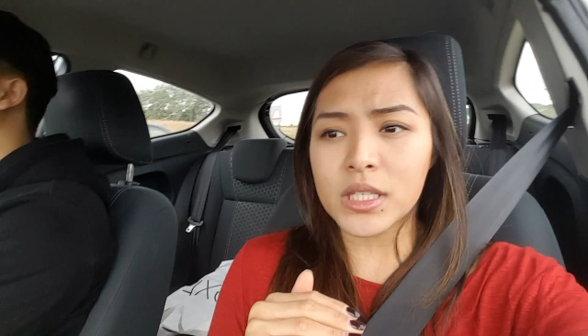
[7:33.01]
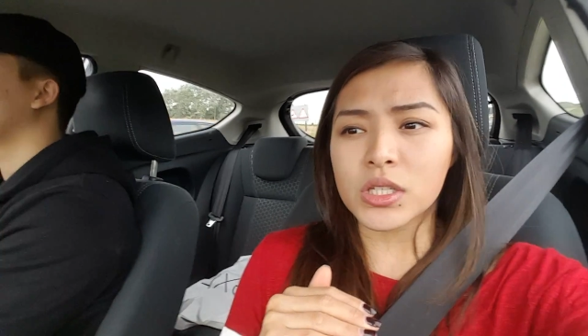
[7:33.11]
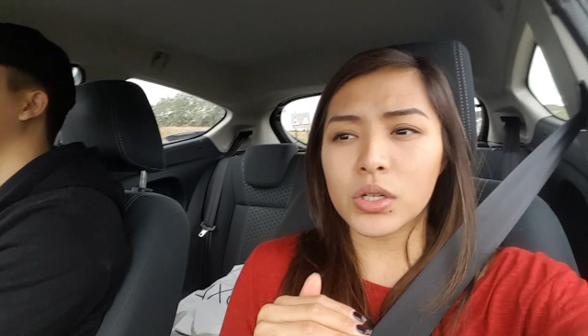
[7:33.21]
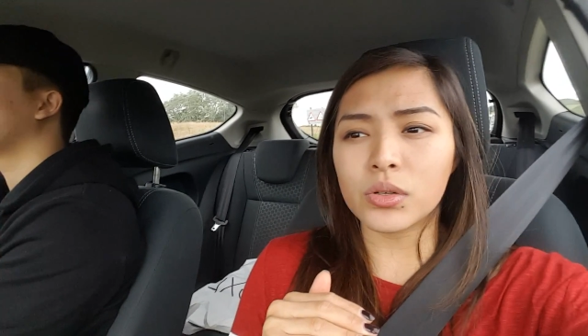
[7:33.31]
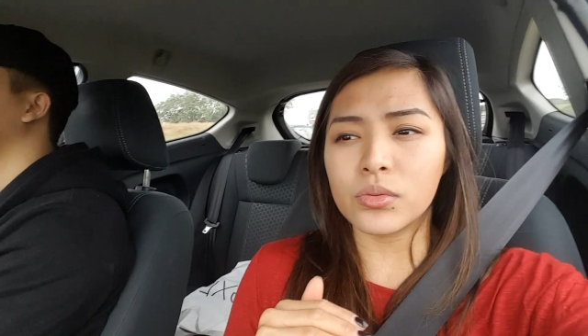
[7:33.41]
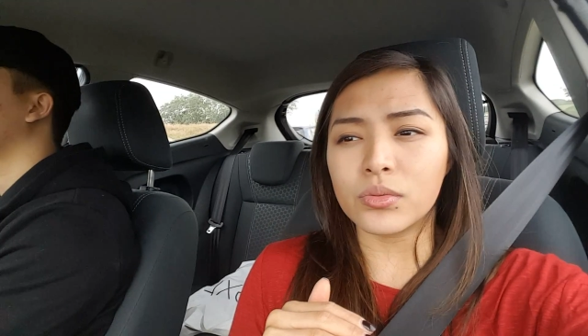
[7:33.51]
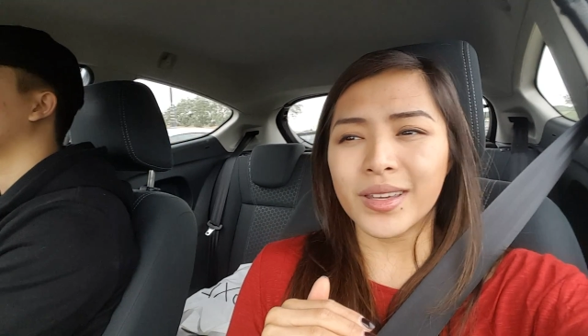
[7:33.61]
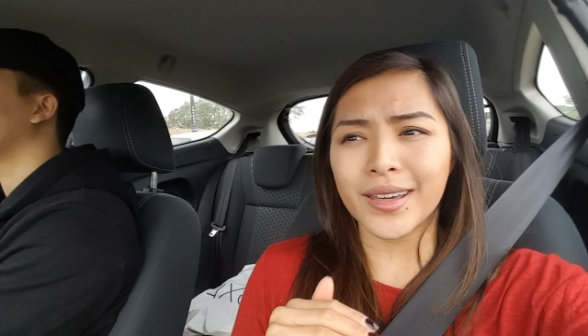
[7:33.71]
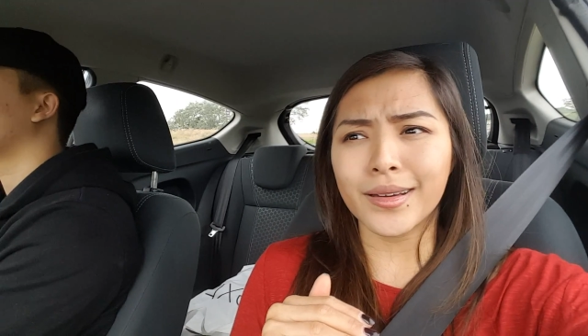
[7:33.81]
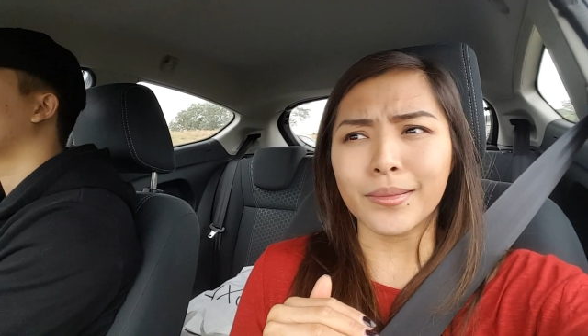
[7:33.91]
So
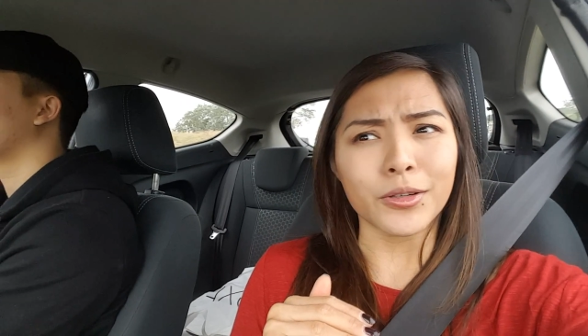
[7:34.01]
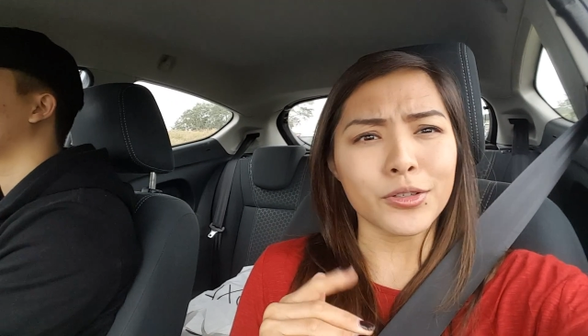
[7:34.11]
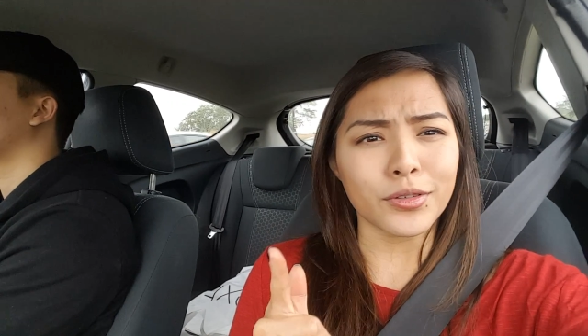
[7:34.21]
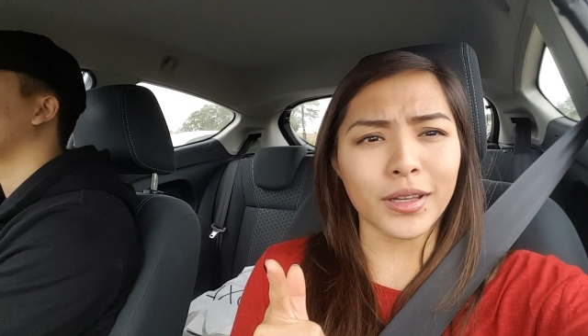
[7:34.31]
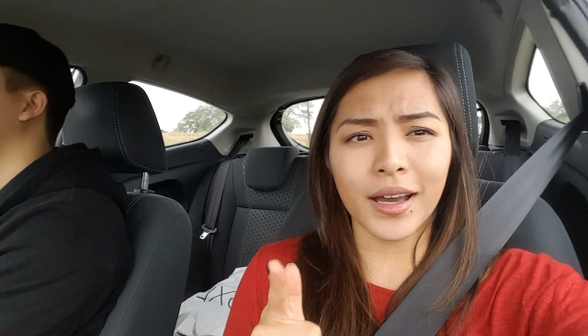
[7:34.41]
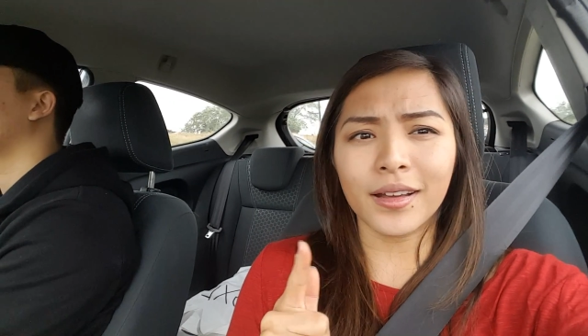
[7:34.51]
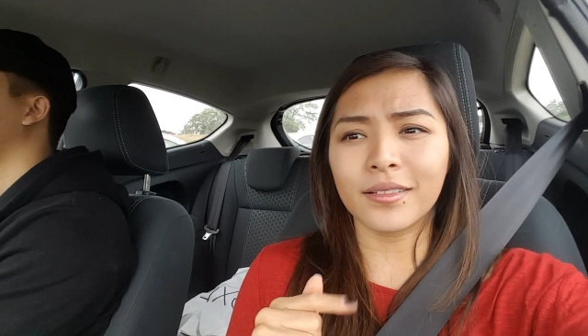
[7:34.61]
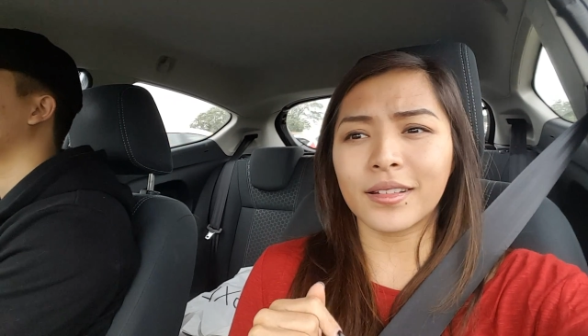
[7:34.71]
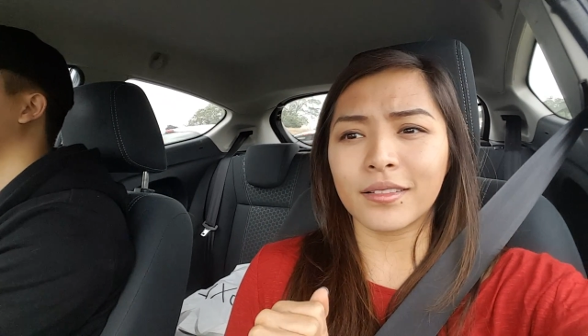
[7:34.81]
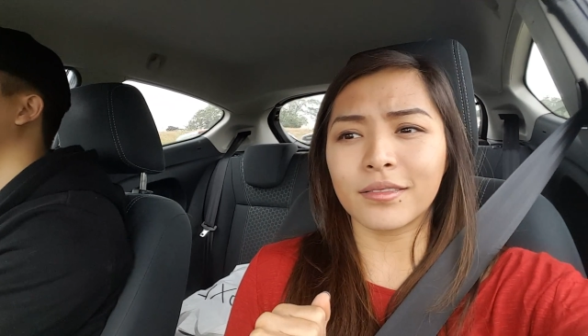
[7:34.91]
yeah, I'm gonna do that.
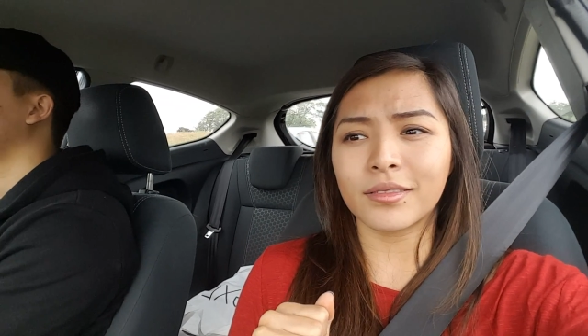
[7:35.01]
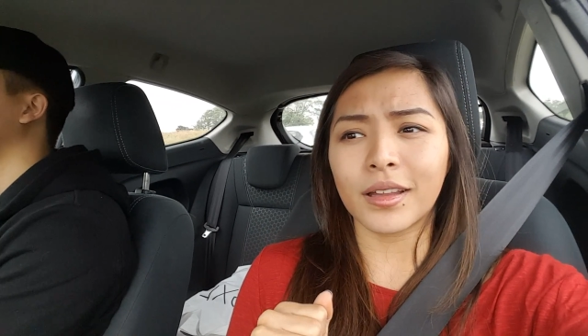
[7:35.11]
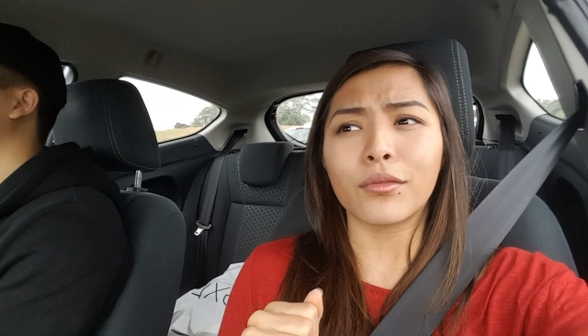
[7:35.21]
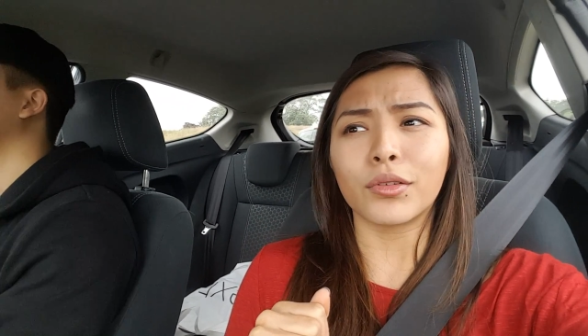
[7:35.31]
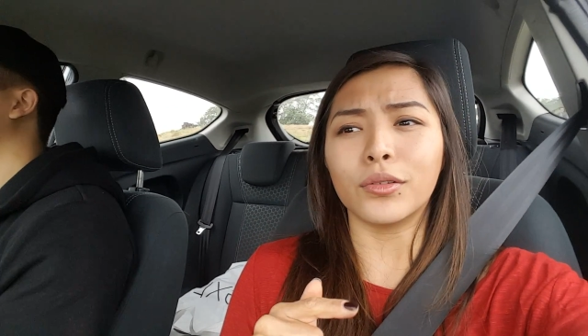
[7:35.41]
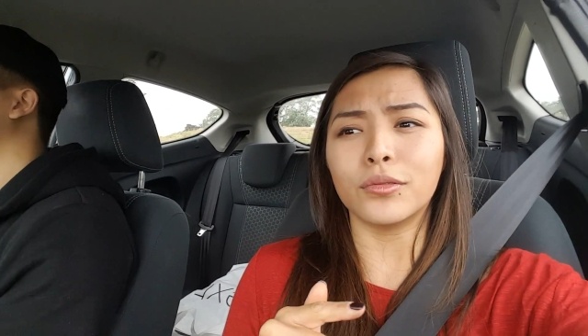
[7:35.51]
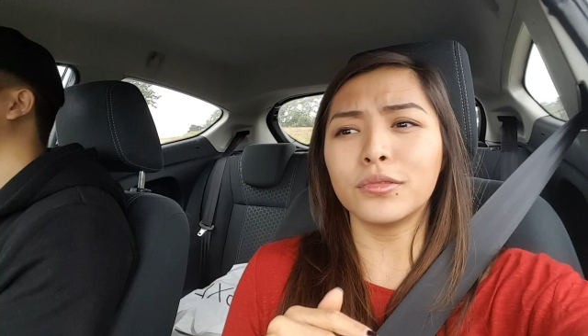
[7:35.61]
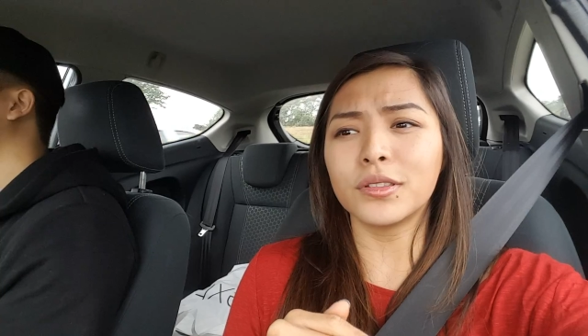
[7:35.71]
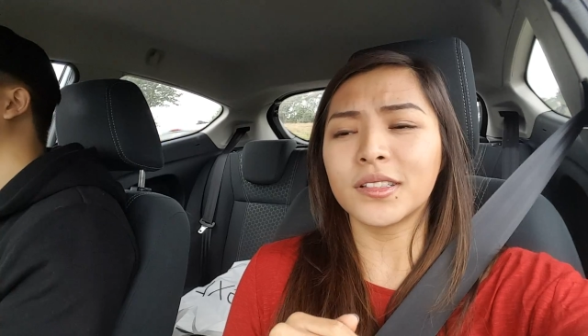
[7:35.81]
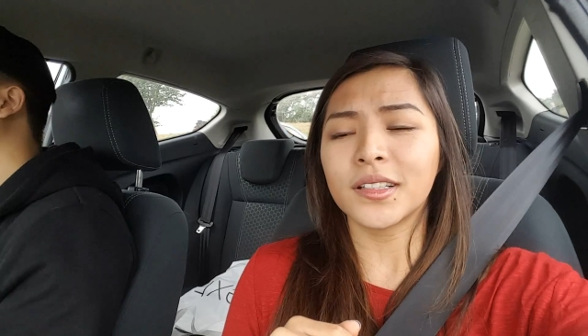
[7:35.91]
That
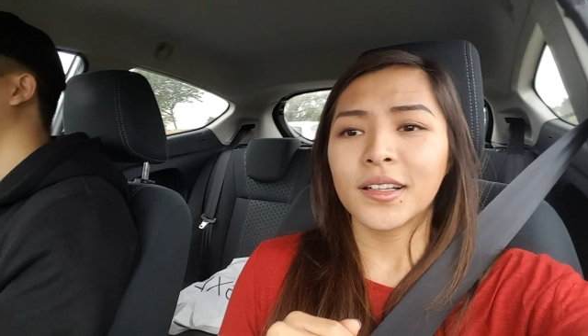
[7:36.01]
rolls.